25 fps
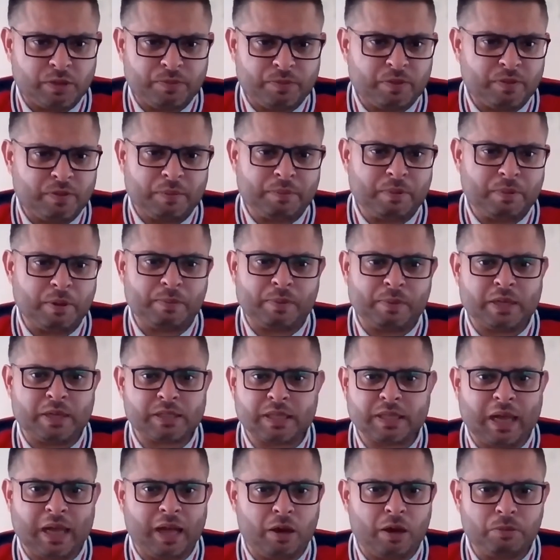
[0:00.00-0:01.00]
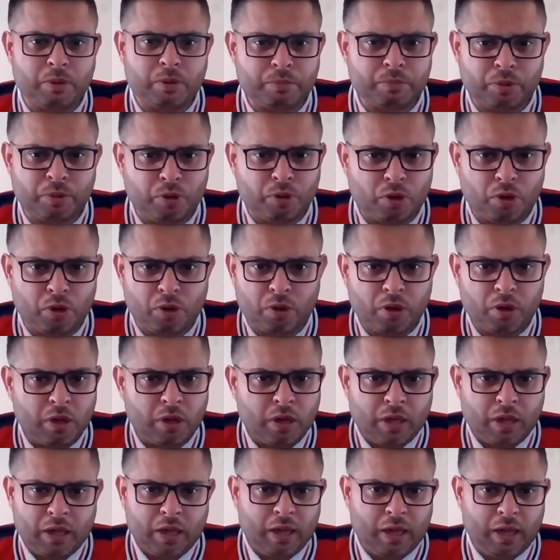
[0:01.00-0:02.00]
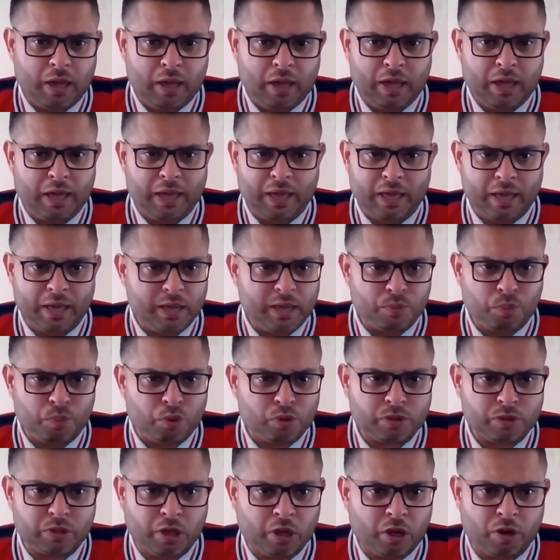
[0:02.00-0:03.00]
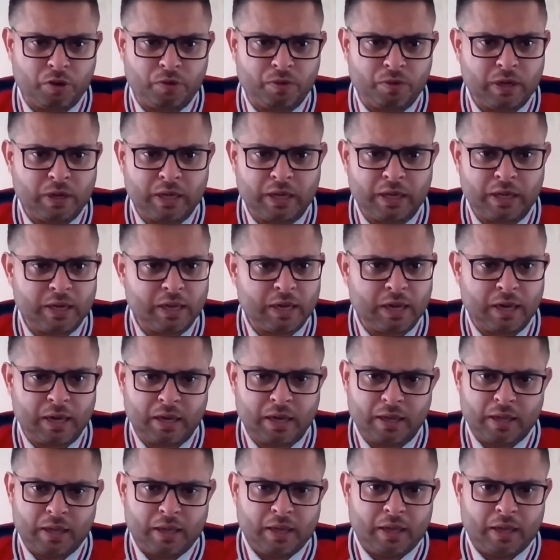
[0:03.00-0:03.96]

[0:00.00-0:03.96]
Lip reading: You've had people like Sir Albert Bohr, Ian Ward, the current leader.